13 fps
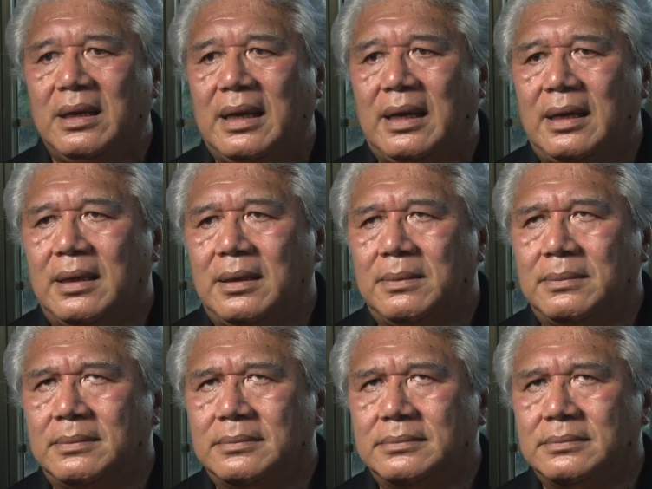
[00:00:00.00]

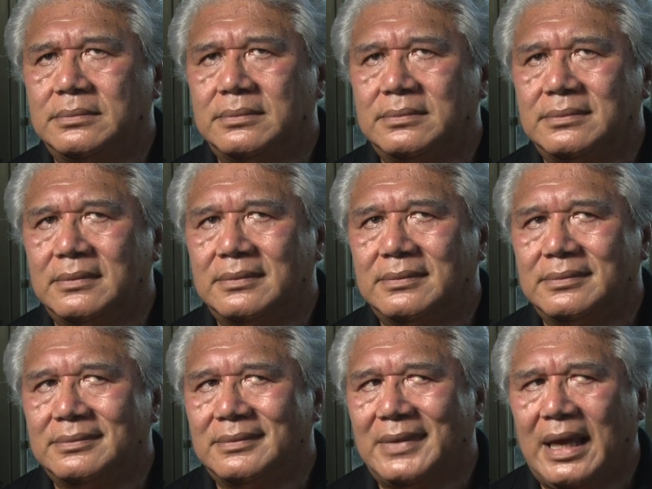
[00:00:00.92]

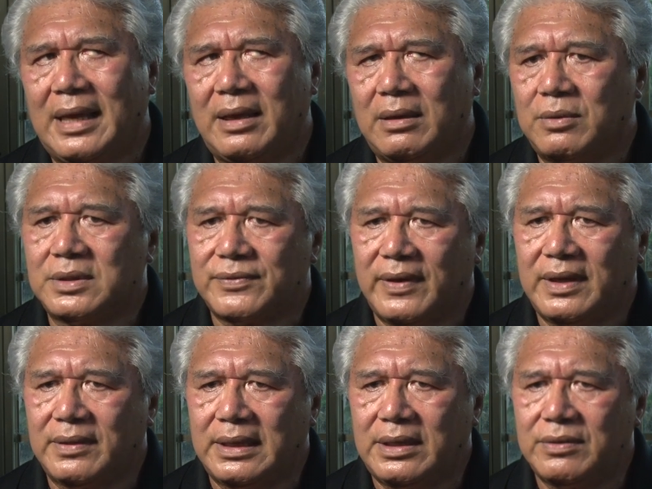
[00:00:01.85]
I always
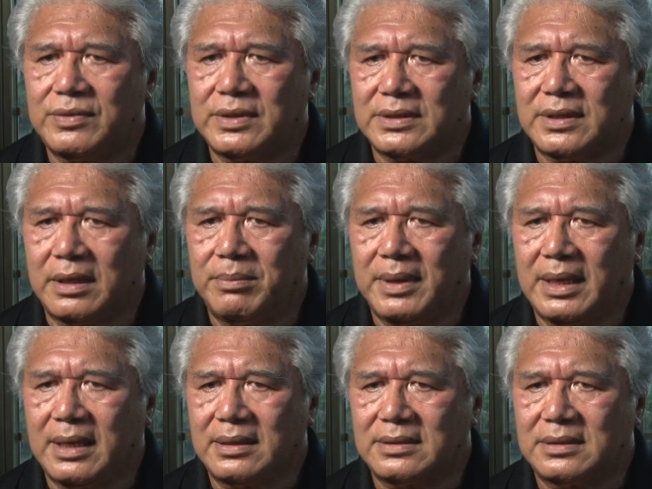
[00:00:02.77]
found that interesting
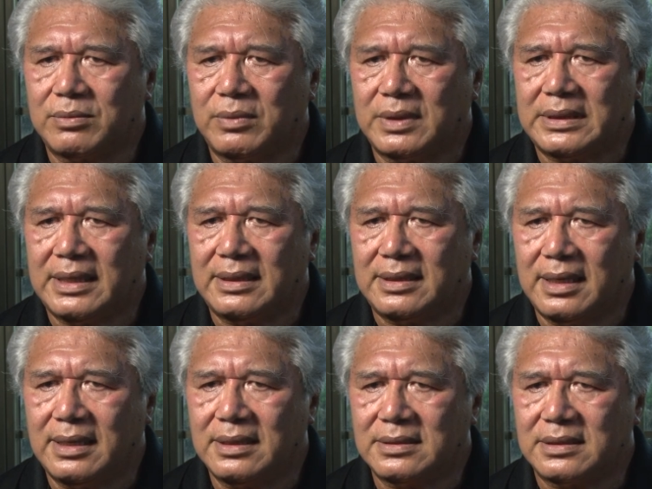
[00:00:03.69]
because what that
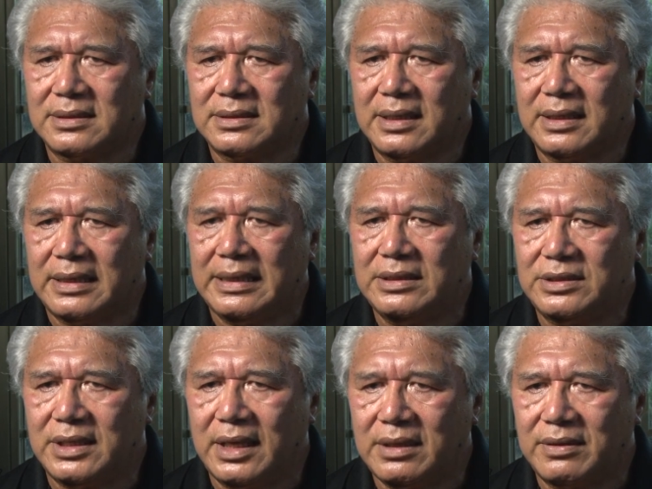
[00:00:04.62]
does is that
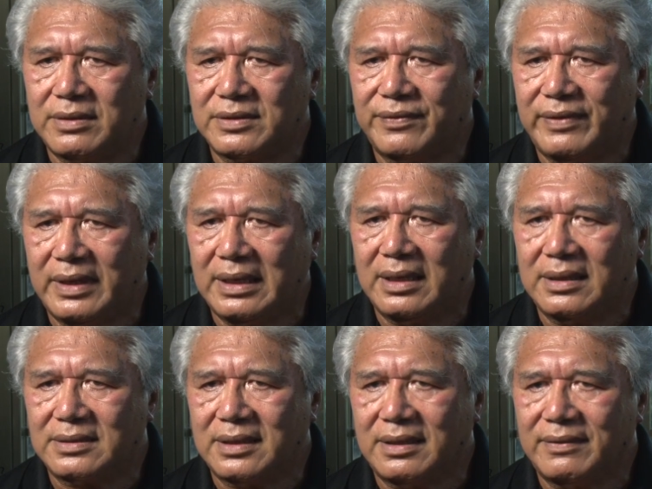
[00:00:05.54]
engenders
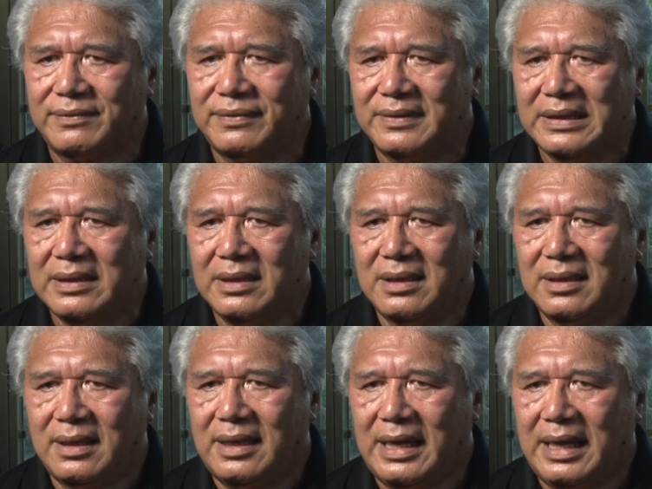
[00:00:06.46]
feelings of
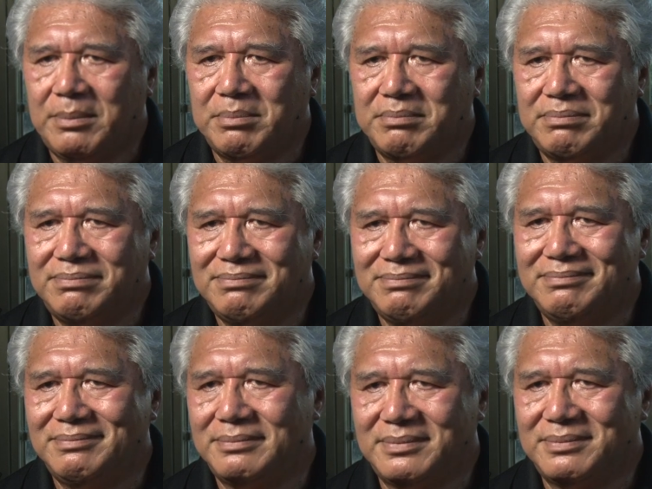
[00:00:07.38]
I'm
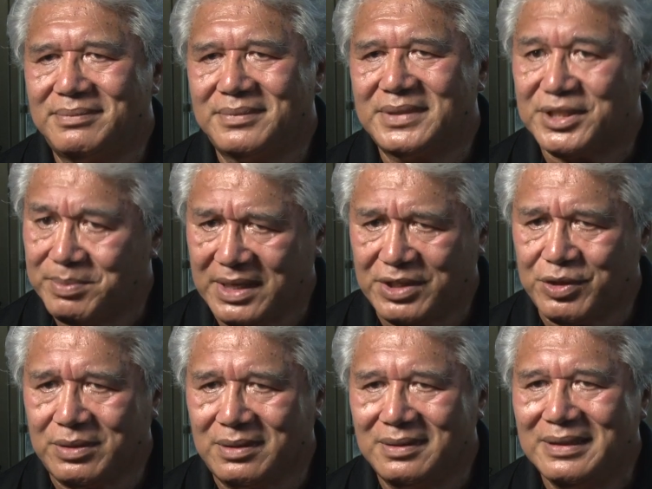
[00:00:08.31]

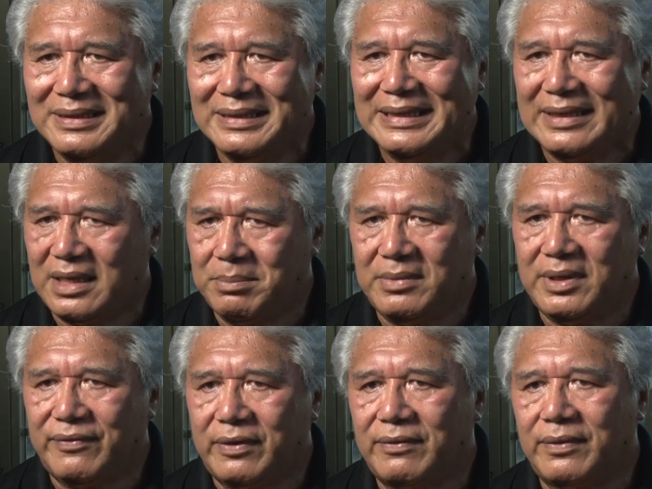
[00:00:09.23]
special and I'm
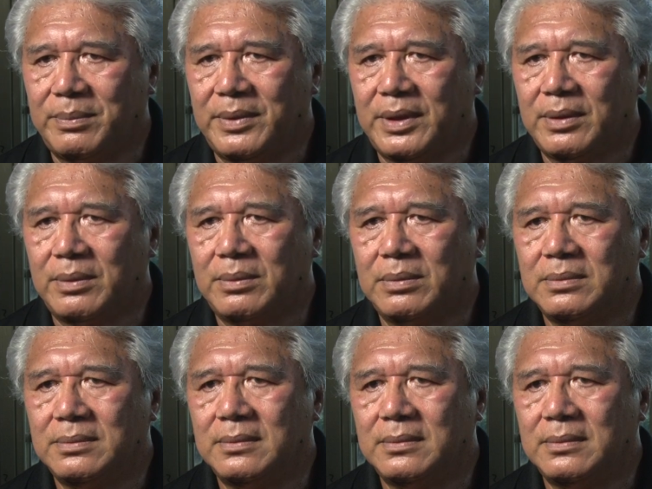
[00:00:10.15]
different from you.